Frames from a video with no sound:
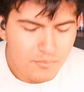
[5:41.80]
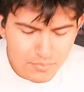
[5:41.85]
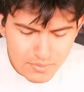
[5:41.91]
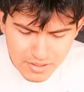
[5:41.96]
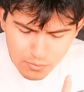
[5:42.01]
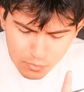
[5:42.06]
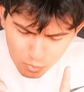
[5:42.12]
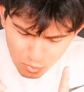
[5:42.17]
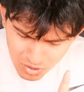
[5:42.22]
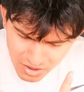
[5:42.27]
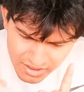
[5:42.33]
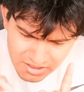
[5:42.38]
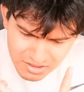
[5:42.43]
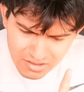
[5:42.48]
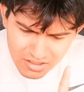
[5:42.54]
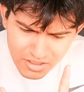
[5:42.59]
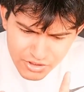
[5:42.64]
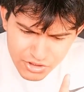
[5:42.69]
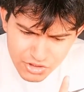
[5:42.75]
But one
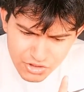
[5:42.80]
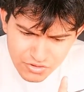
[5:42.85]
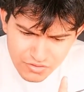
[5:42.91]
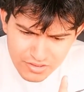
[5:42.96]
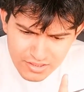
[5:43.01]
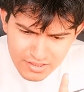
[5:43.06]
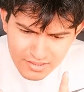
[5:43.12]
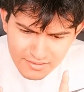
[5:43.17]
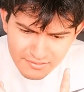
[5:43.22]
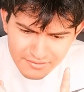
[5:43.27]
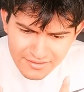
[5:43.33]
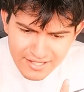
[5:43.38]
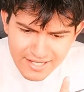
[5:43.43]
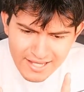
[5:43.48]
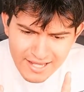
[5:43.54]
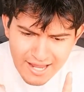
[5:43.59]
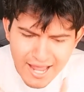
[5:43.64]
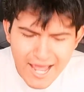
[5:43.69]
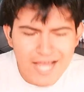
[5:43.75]
country
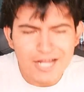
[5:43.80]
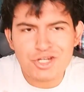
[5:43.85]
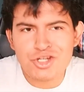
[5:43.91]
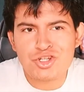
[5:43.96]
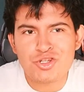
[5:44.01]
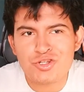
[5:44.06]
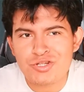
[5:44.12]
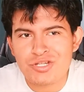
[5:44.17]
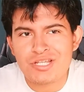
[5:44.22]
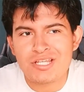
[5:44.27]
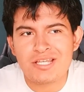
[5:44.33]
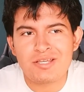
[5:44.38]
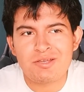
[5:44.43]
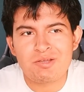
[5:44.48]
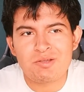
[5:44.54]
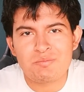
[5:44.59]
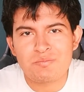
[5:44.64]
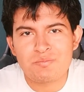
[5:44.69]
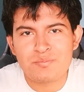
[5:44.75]
that
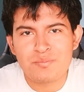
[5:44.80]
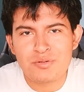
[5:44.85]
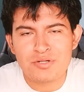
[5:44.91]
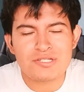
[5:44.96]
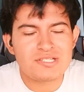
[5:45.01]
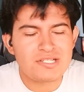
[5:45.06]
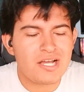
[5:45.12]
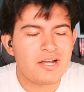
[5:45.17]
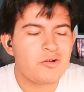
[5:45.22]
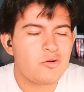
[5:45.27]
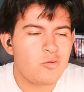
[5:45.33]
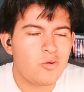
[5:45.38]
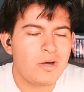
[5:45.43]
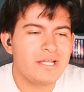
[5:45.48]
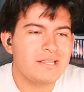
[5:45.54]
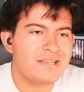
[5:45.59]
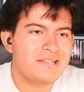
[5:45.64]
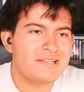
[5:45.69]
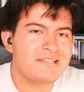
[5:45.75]
actually puts on
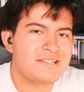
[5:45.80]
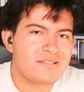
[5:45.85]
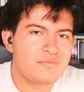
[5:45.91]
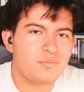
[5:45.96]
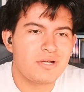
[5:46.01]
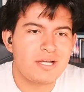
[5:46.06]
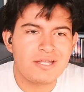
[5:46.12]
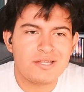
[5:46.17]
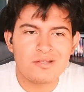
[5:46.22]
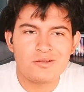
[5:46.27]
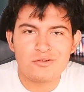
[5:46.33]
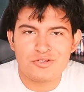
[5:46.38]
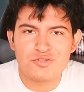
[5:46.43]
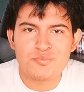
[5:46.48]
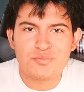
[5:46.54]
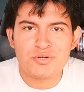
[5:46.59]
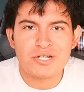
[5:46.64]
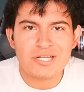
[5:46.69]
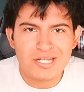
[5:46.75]
quite the display that looks
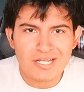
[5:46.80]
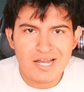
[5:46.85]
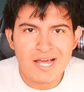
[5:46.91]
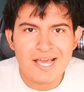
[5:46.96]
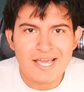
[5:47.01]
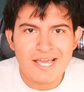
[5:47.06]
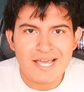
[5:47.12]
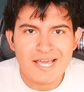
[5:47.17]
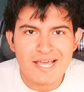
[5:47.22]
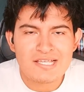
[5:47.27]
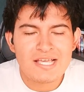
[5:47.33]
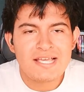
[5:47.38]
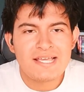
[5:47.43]
pretty nice